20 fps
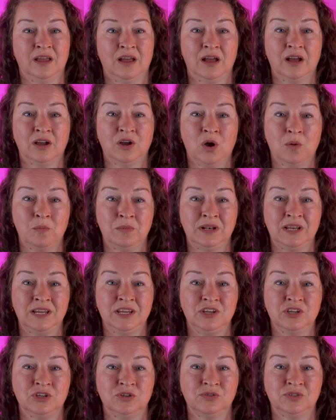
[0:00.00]
A commonly
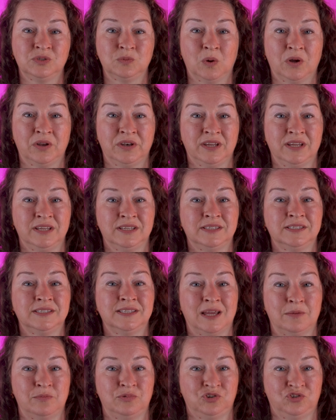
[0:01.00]
used one is
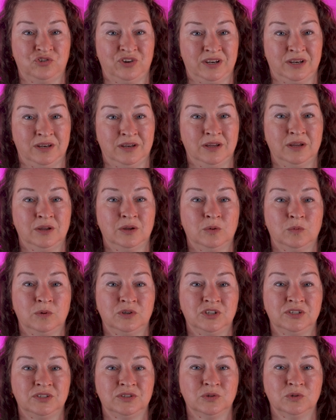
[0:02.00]
Septrin, which
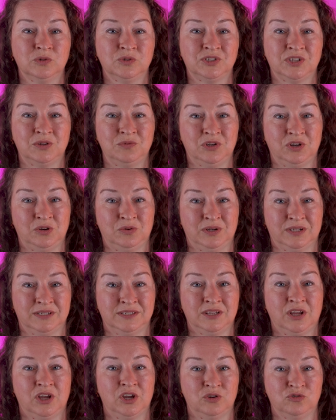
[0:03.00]
is also known as
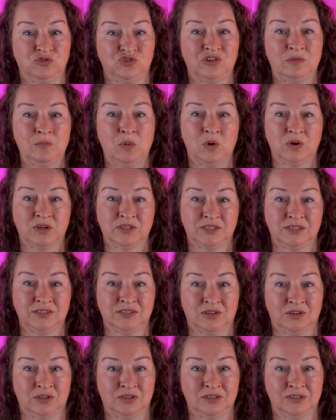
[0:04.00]

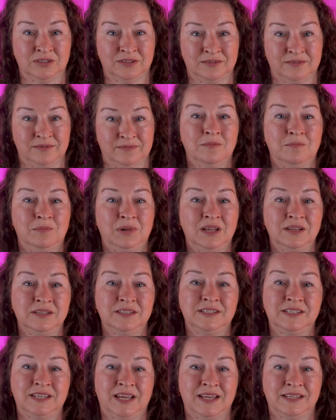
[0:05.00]
cotrimoxazole. Blood
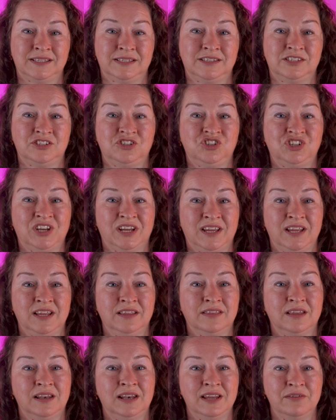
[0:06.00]
tests checking
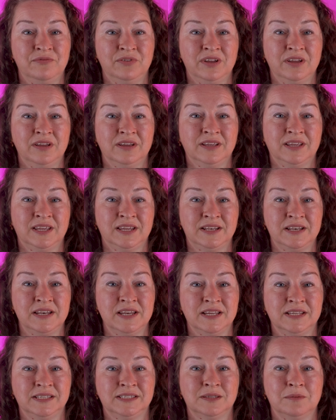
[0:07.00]
the liver,
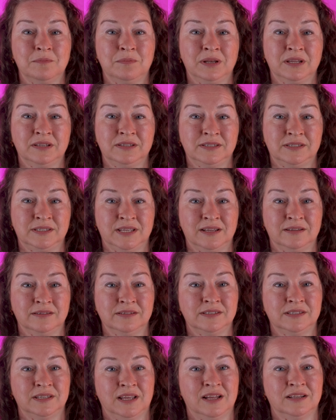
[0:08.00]
kidneys, blood
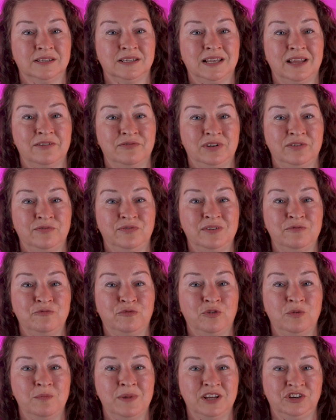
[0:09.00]
cells and level of
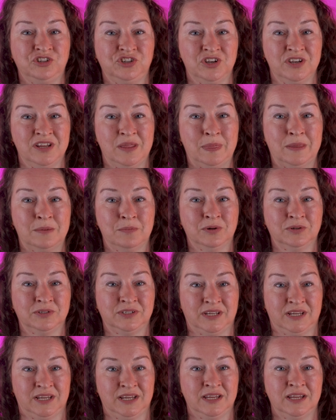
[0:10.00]
inflammation in the
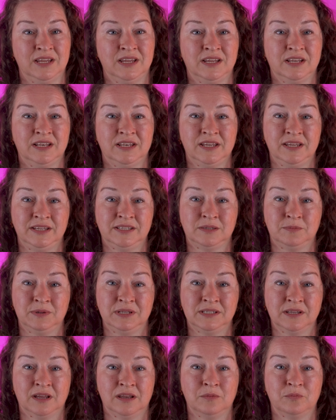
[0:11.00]
body need to be
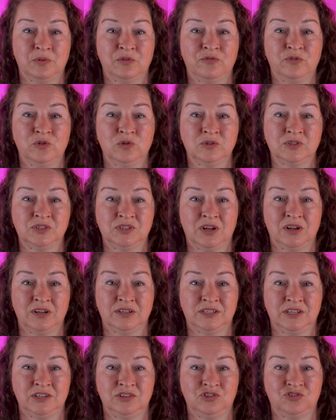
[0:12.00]
done before
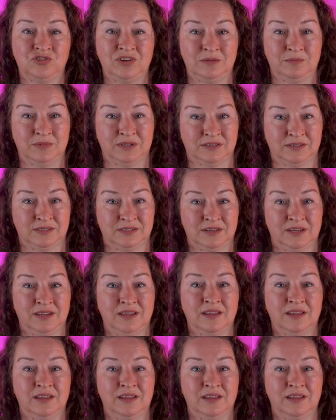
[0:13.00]
starting treatment,